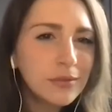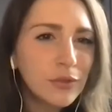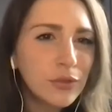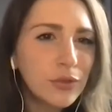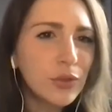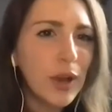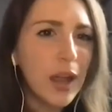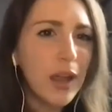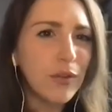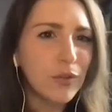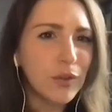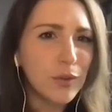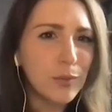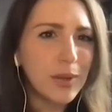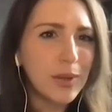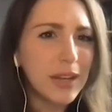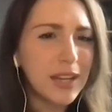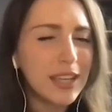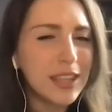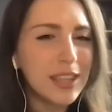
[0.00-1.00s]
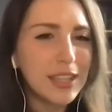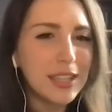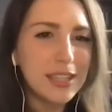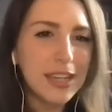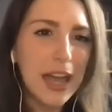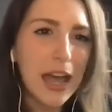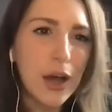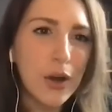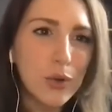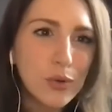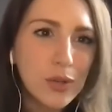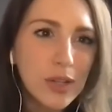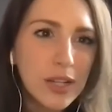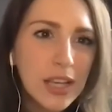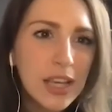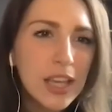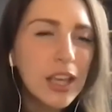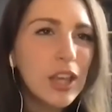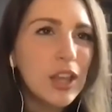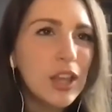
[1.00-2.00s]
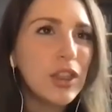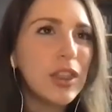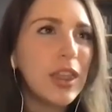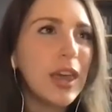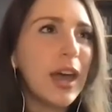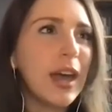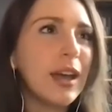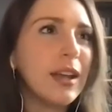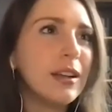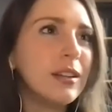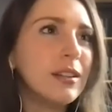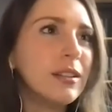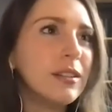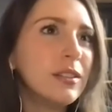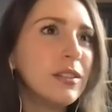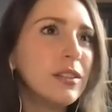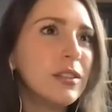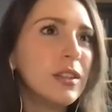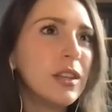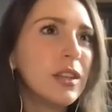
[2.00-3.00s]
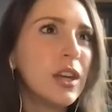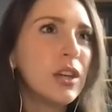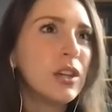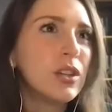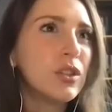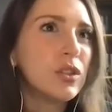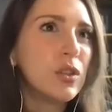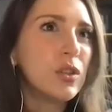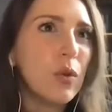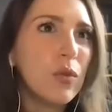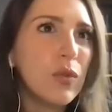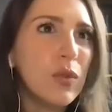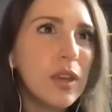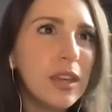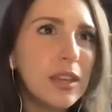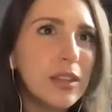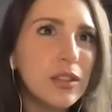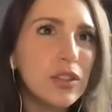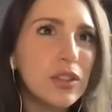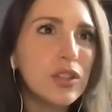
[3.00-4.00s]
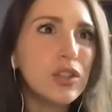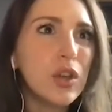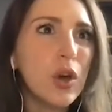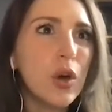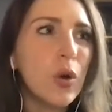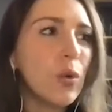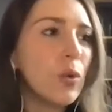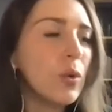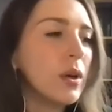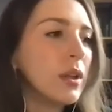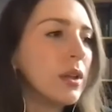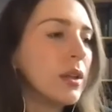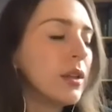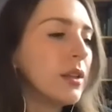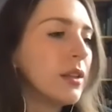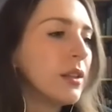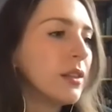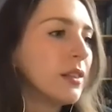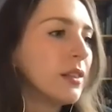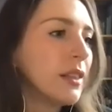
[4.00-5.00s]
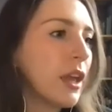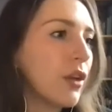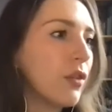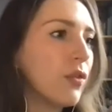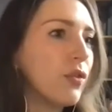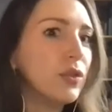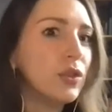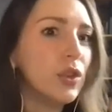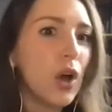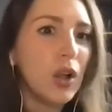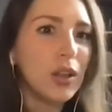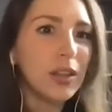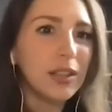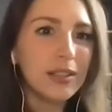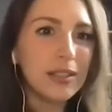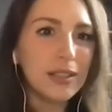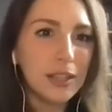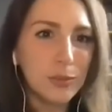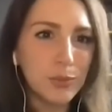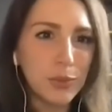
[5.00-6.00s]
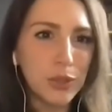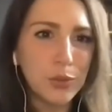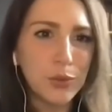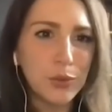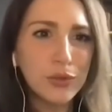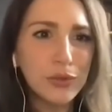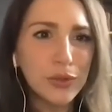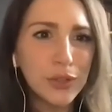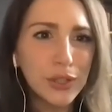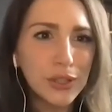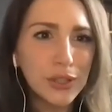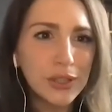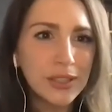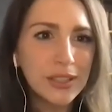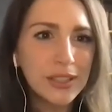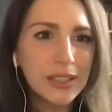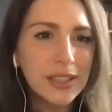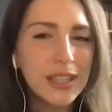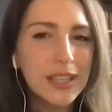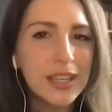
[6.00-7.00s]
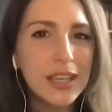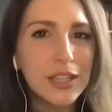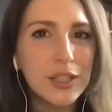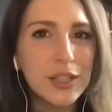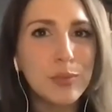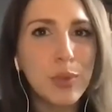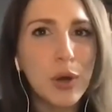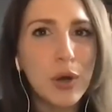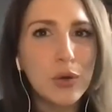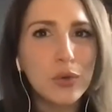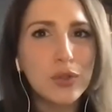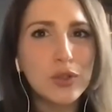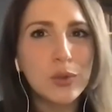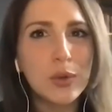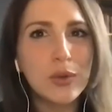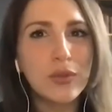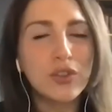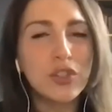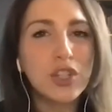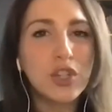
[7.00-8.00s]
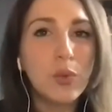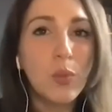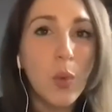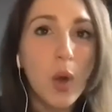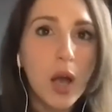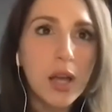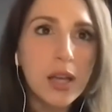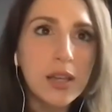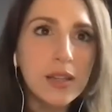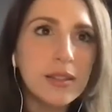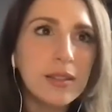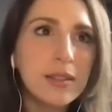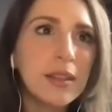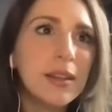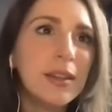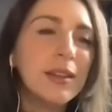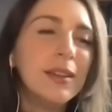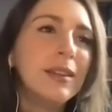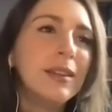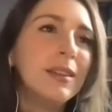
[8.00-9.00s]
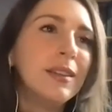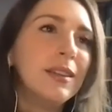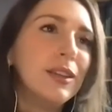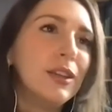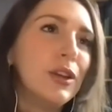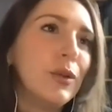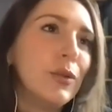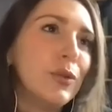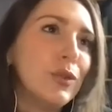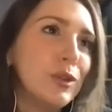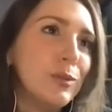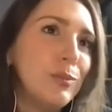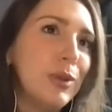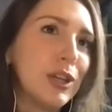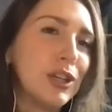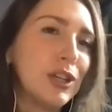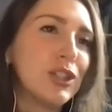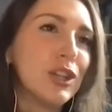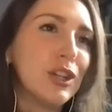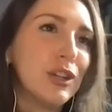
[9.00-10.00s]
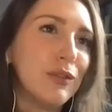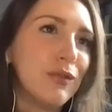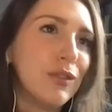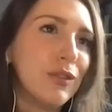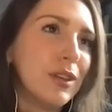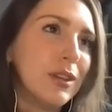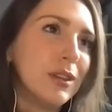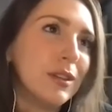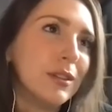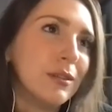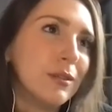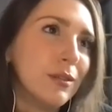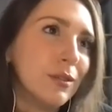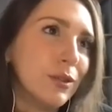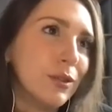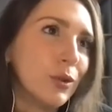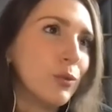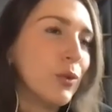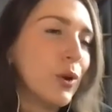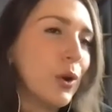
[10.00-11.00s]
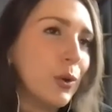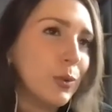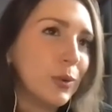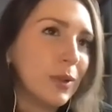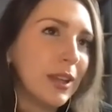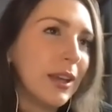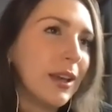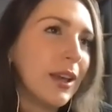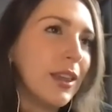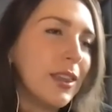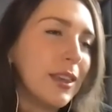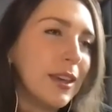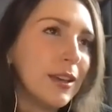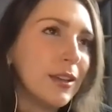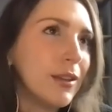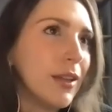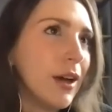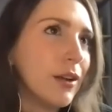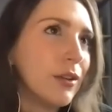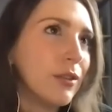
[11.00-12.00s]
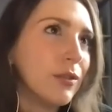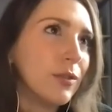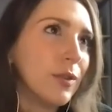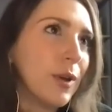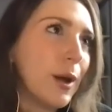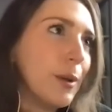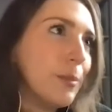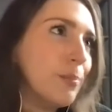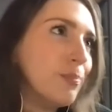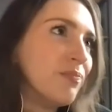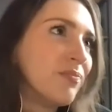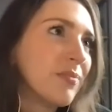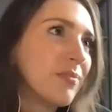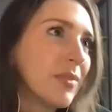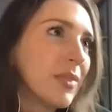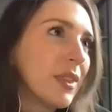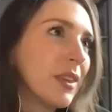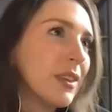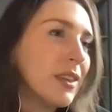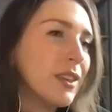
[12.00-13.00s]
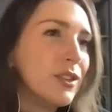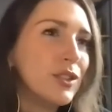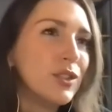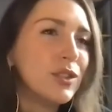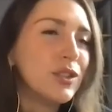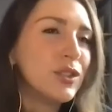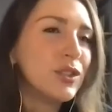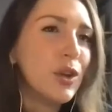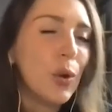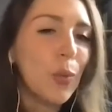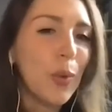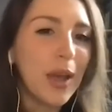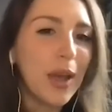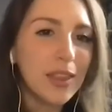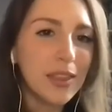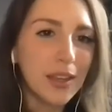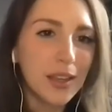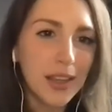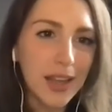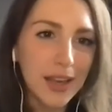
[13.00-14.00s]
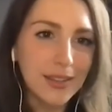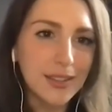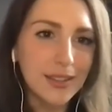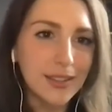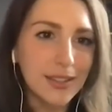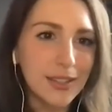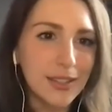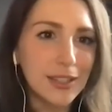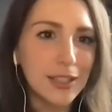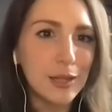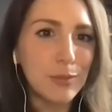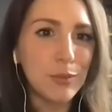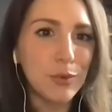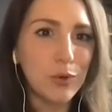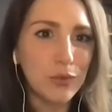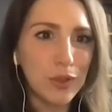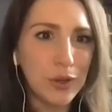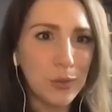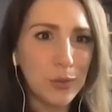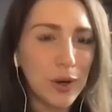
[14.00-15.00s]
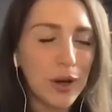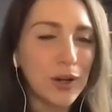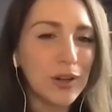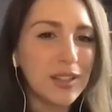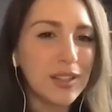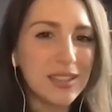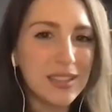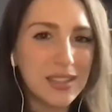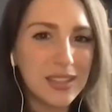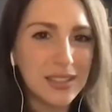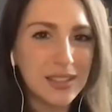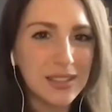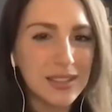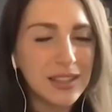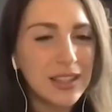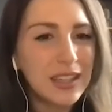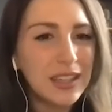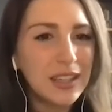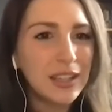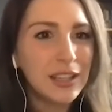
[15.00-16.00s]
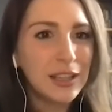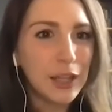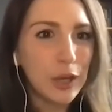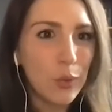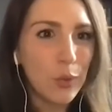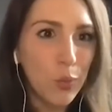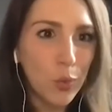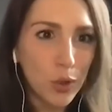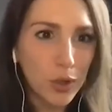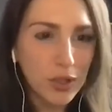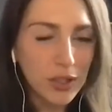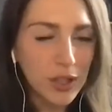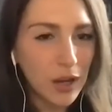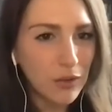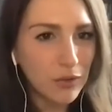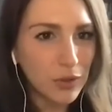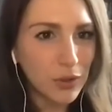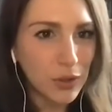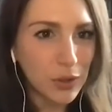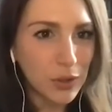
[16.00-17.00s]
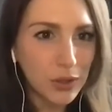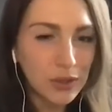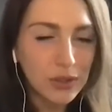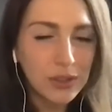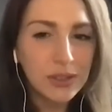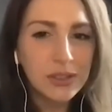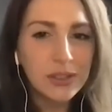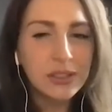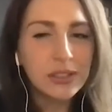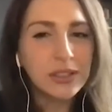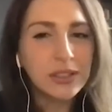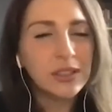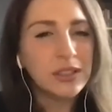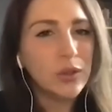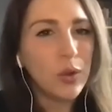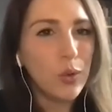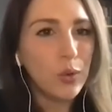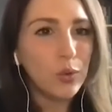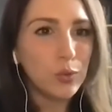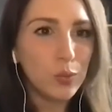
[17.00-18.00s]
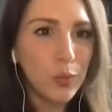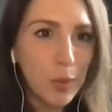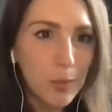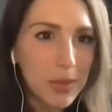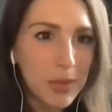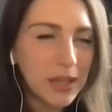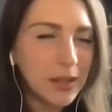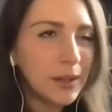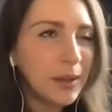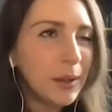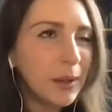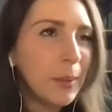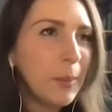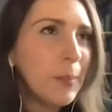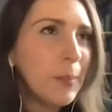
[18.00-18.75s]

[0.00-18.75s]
for everybody in the town that Sophie is so like flawlessly beautiful, as opposed to if she was, you know, the depiction of the, the crone. Like I think a lot of, um, in Snow White, the classic Disney movie, where it's this like wart covered old woman.